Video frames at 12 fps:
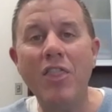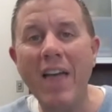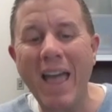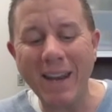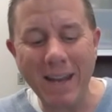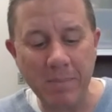
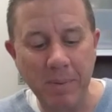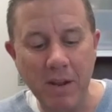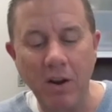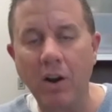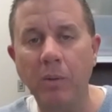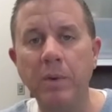that
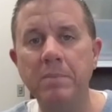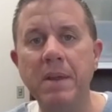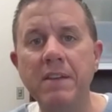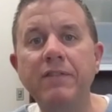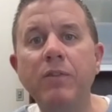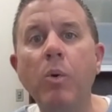APR
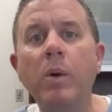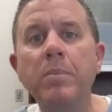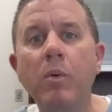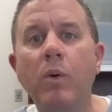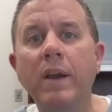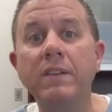would be
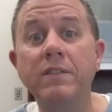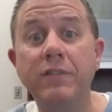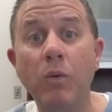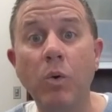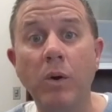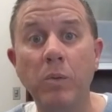
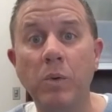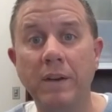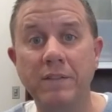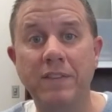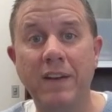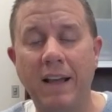
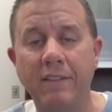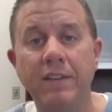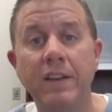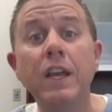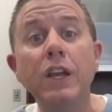4.415.